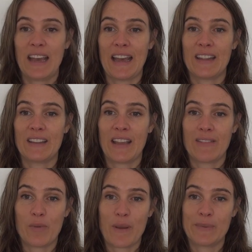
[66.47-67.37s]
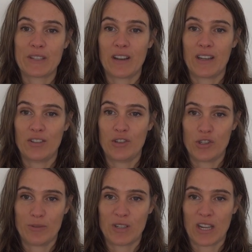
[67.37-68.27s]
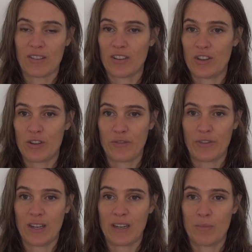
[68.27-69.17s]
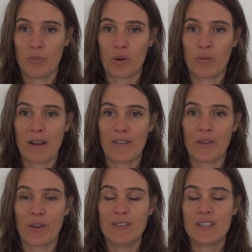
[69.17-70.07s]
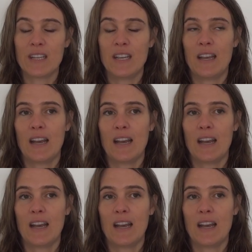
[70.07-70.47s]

and they have a website and YouTube channel that you can find out more about those.